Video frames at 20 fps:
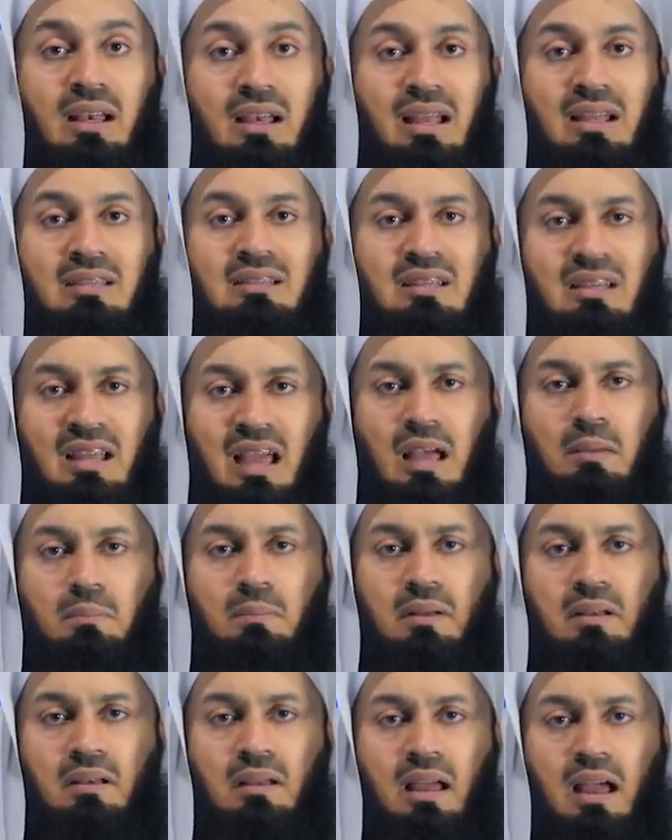let it
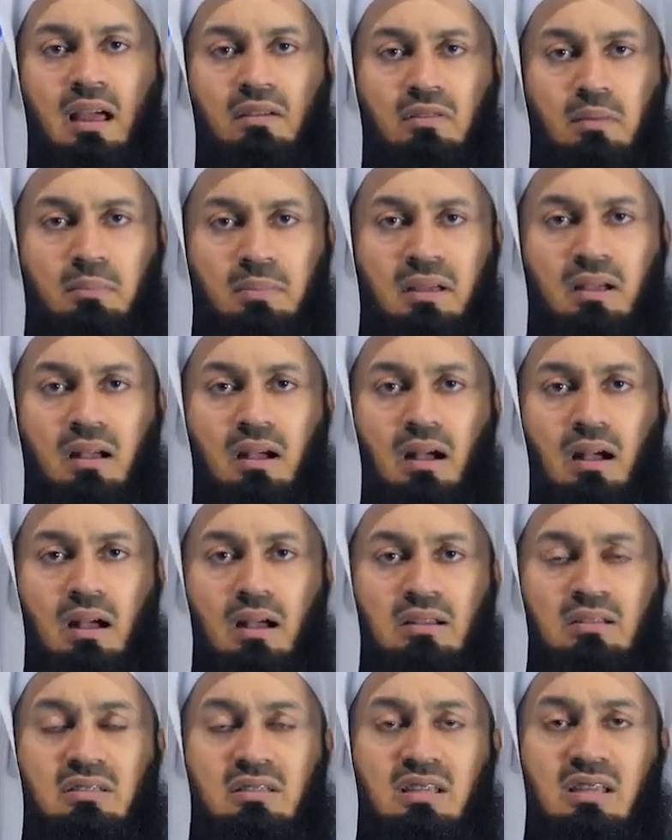happen. Have a big
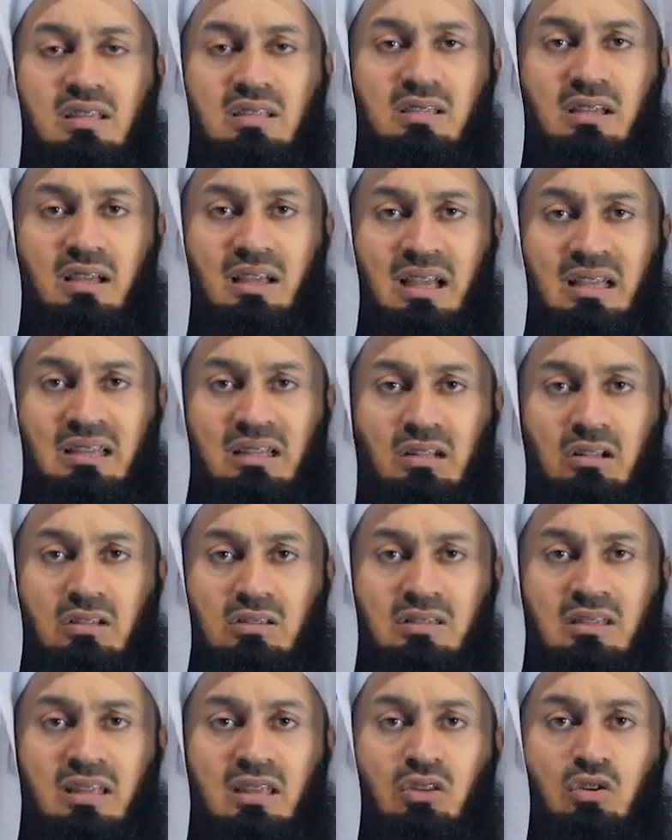heart. These are
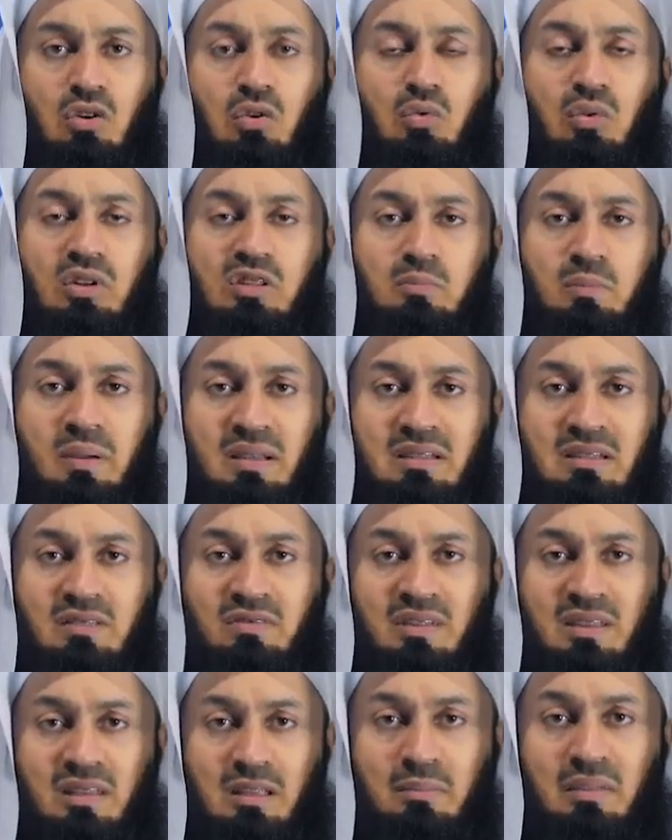adults. They know what's better
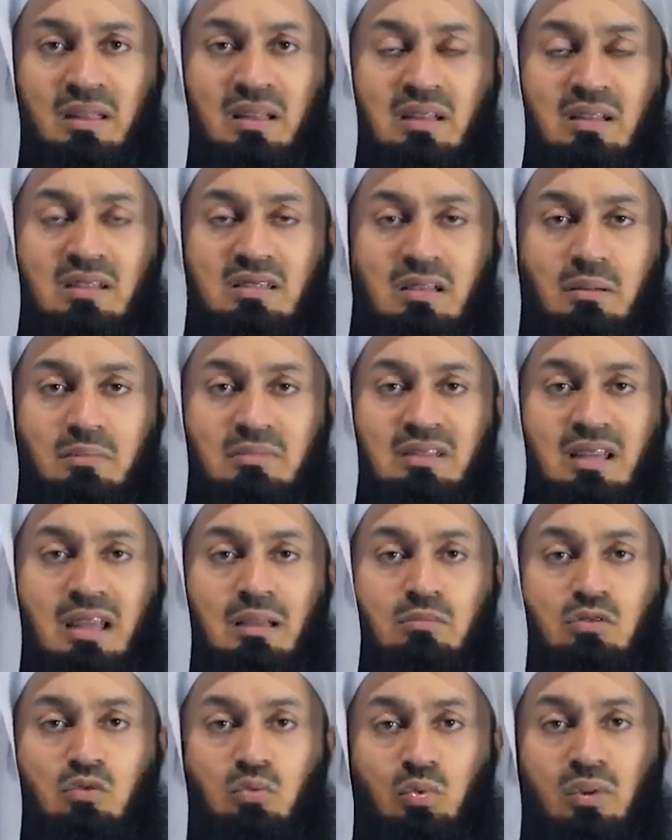for them.
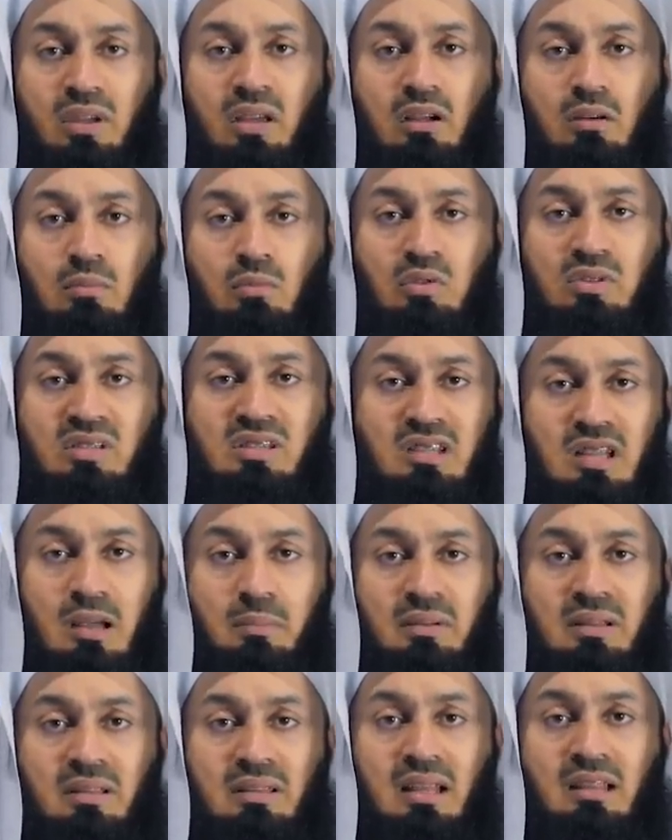Sometimes we are more
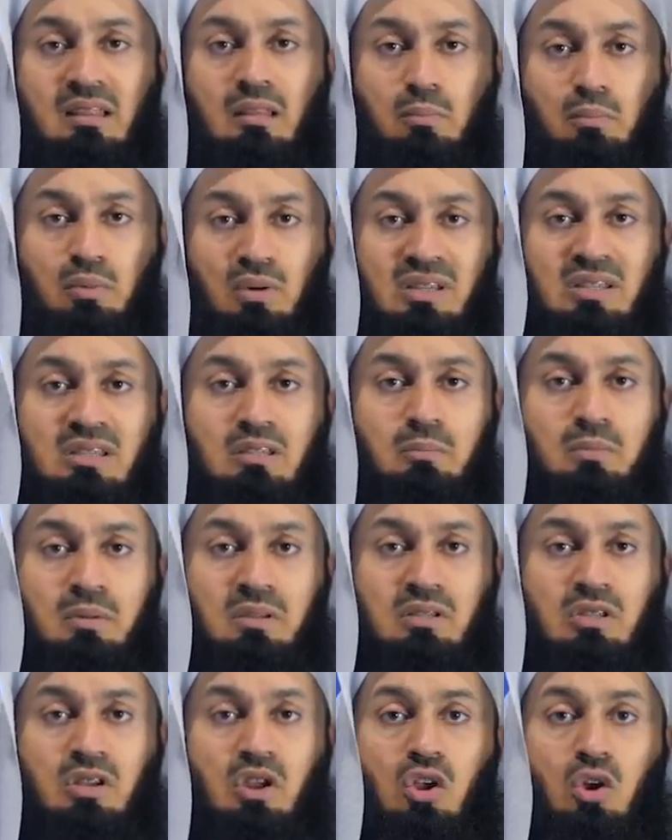stubborn than the
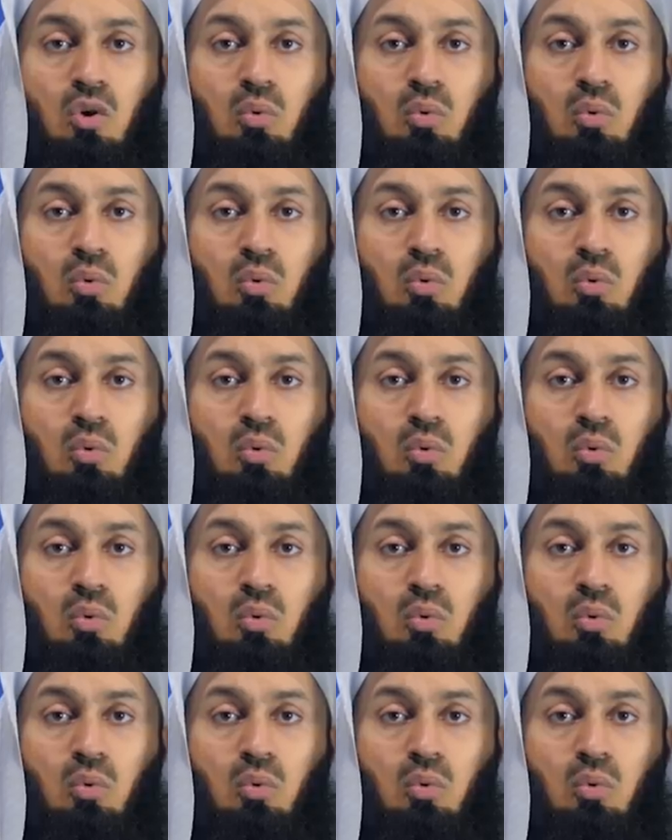principals.